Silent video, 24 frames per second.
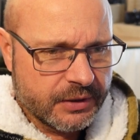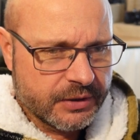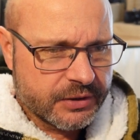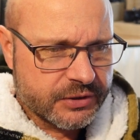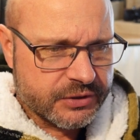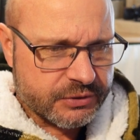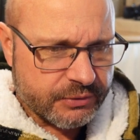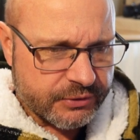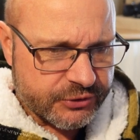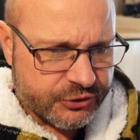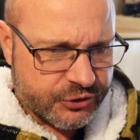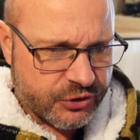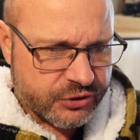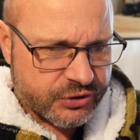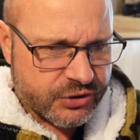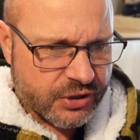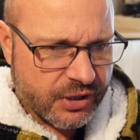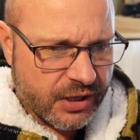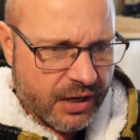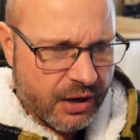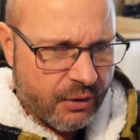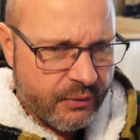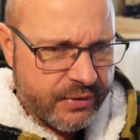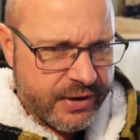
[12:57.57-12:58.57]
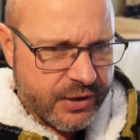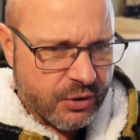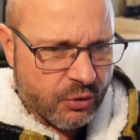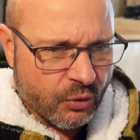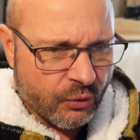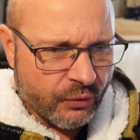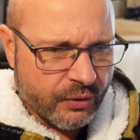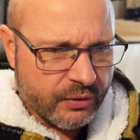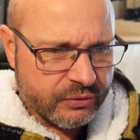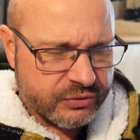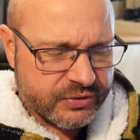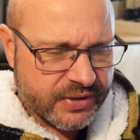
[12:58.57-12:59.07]
So it's just loading
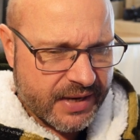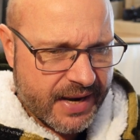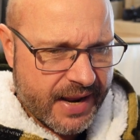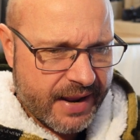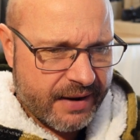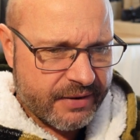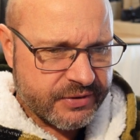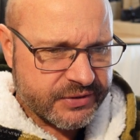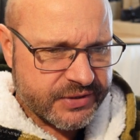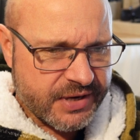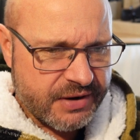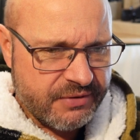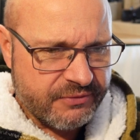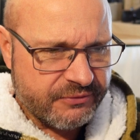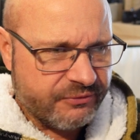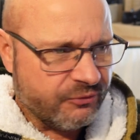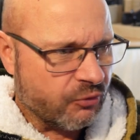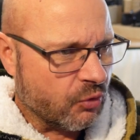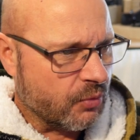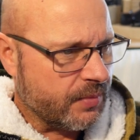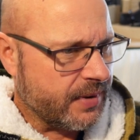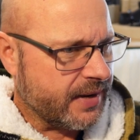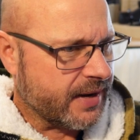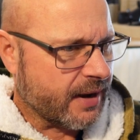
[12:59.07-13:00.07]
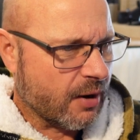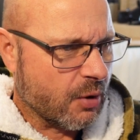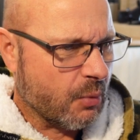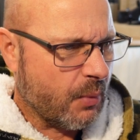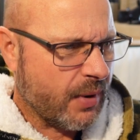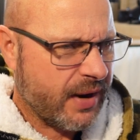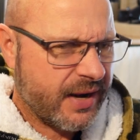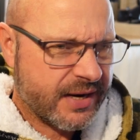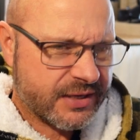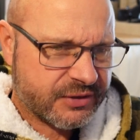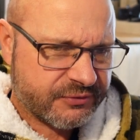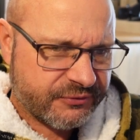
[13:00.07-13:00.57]
all those layers in for me now.
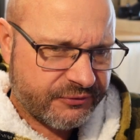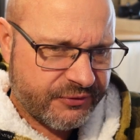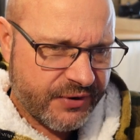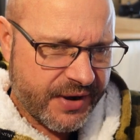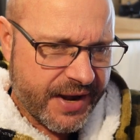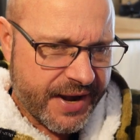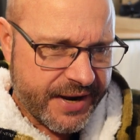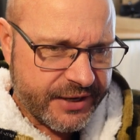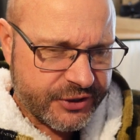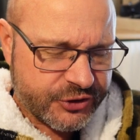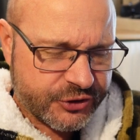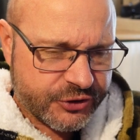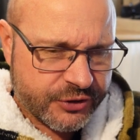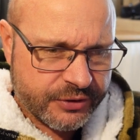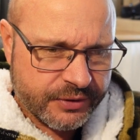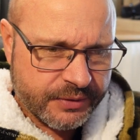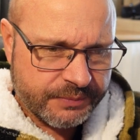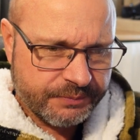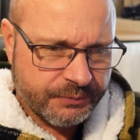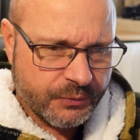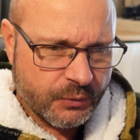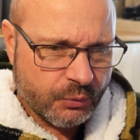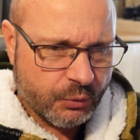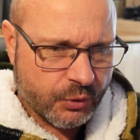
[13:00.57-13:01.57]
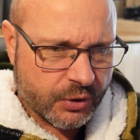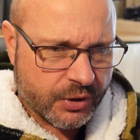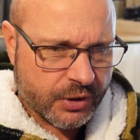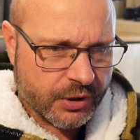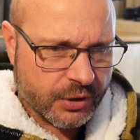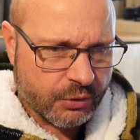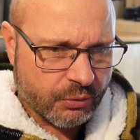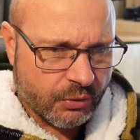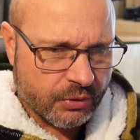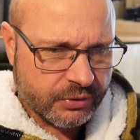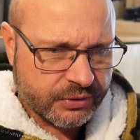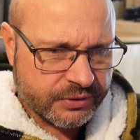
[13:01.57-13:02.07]
When it's finished, we're going to
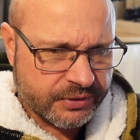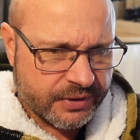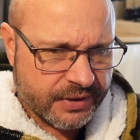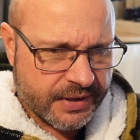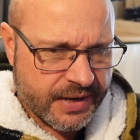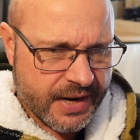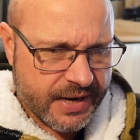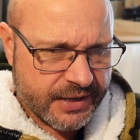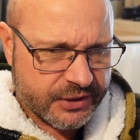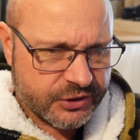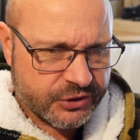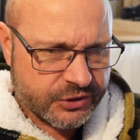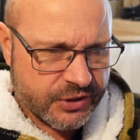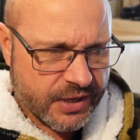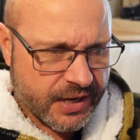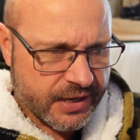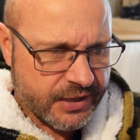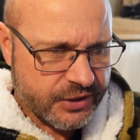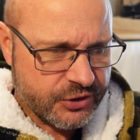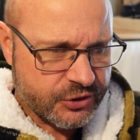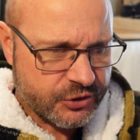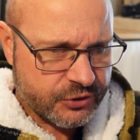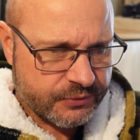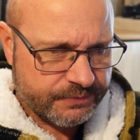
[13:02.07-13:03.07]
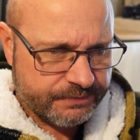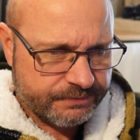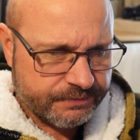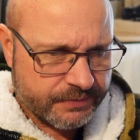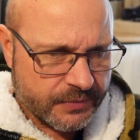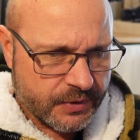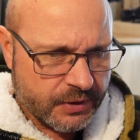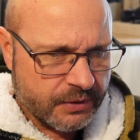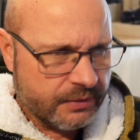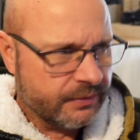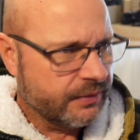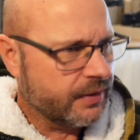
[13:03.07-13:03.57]
go on to the next stage.
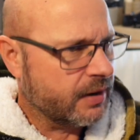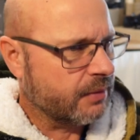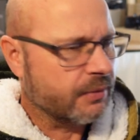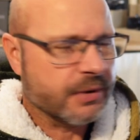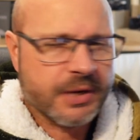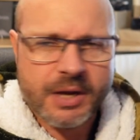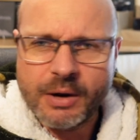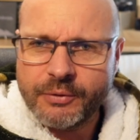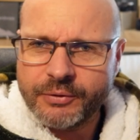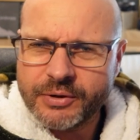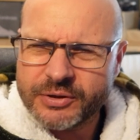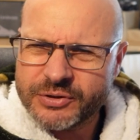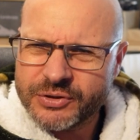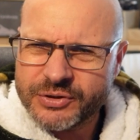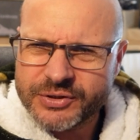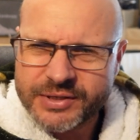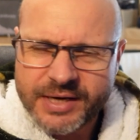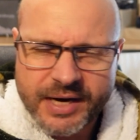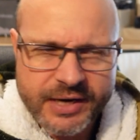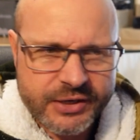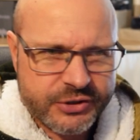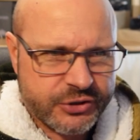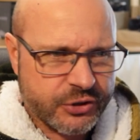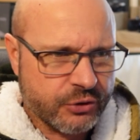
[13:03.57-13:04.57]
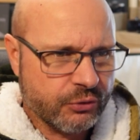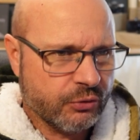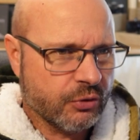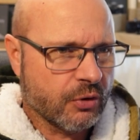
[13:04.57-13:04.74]
There we go. It doesn't take too